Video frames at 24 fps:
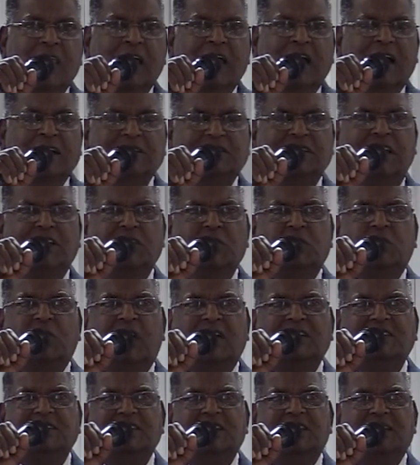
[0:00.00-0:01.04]
I'll tell you
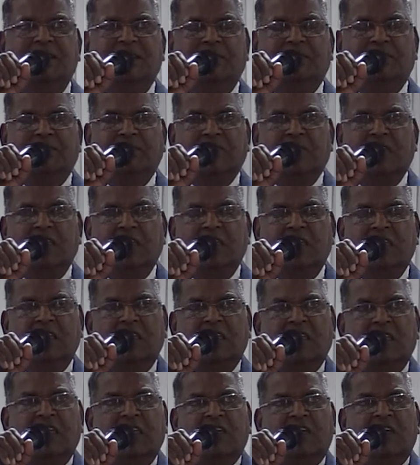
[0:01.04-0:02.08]
what.
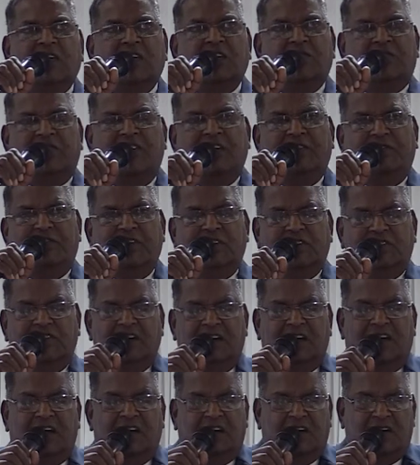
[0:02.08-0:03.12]
If ever
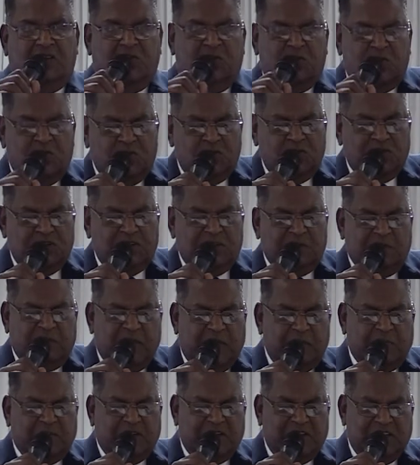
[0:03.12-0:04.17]
there are wounded
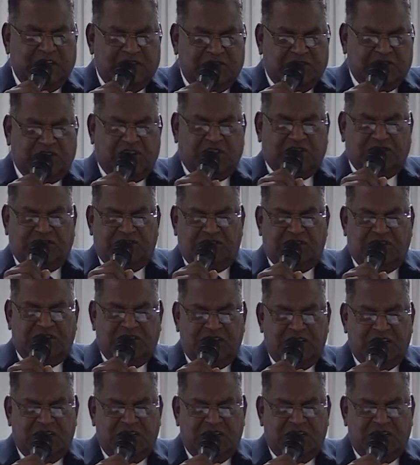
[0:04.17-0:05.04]
people in church,